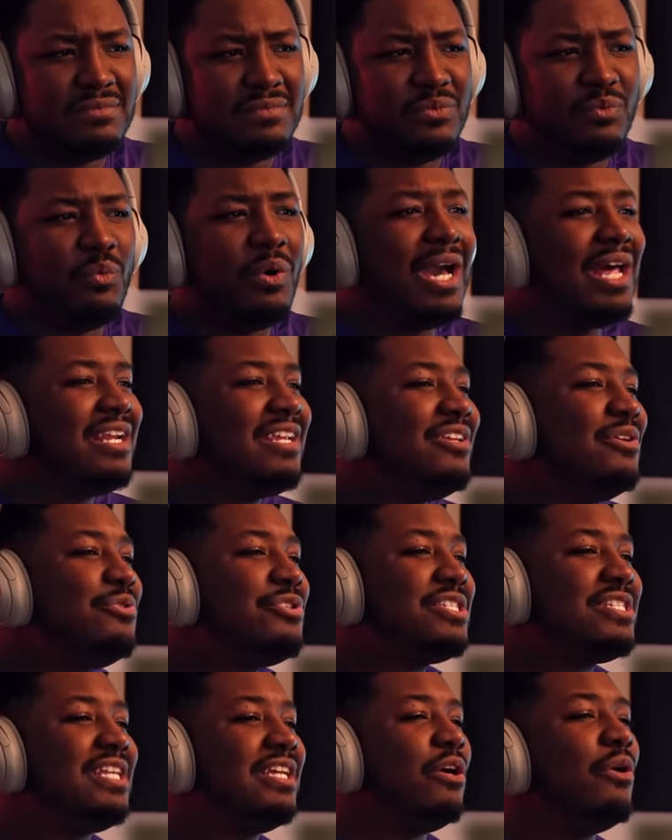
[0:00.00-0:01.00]
Why do you
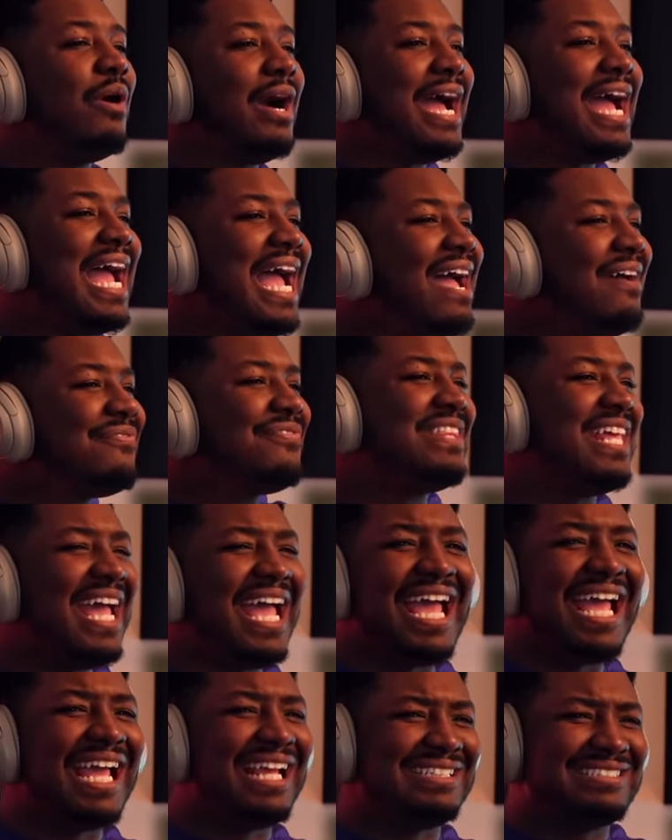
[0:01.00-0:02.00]
still have
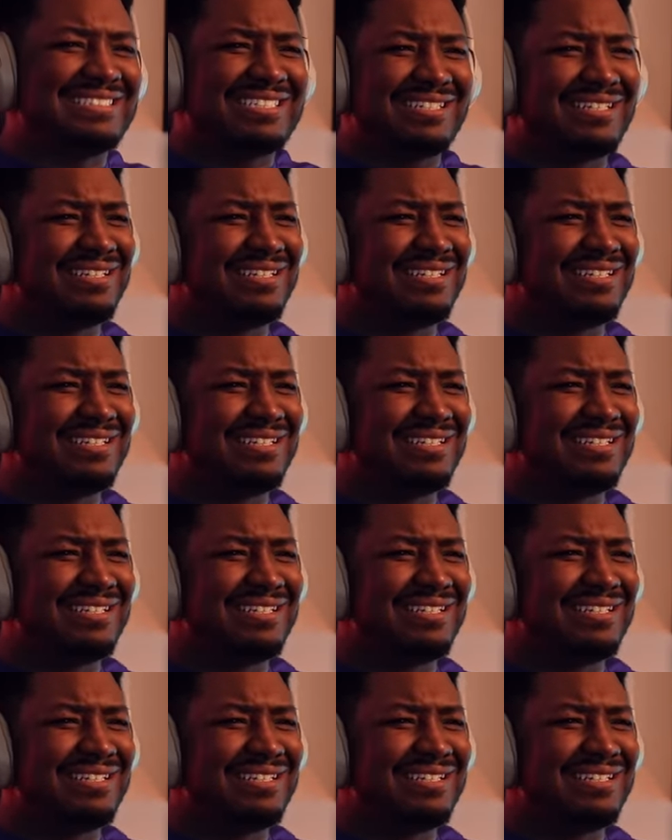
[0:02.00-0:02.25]
that?